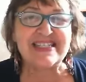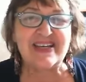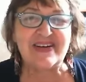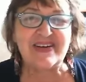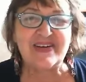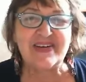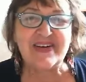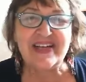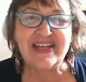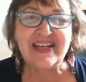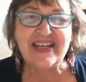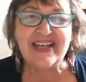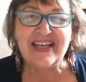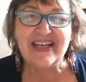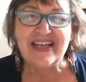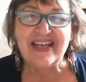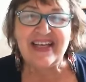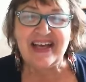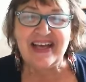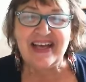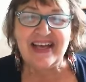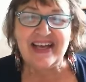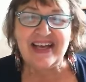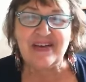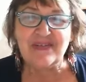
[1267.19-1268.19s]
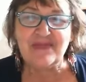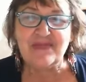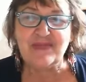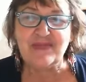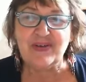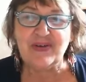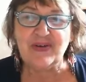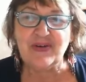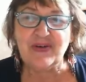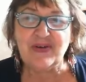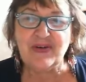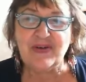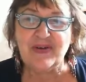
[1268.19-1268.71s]
So if
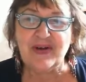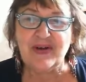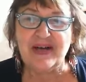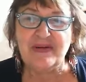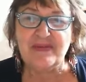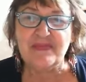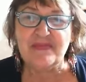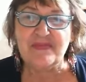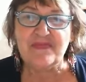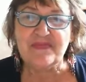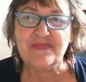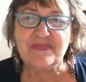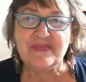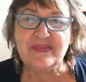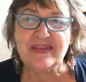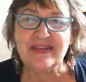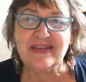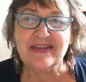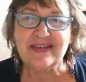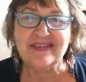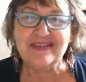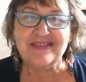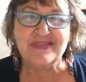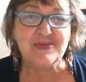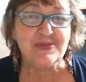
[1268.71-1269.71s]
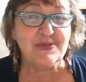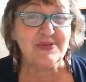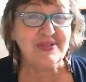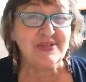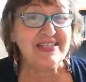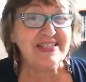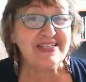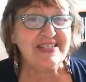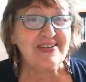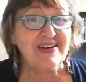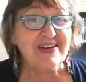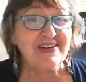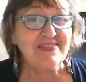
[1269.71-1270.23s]
you're um,
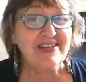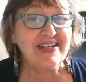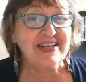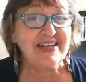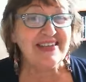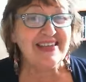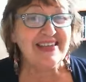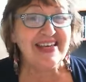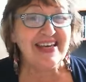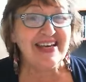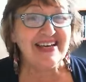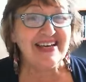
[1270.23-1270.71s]
Trudy, do you have anything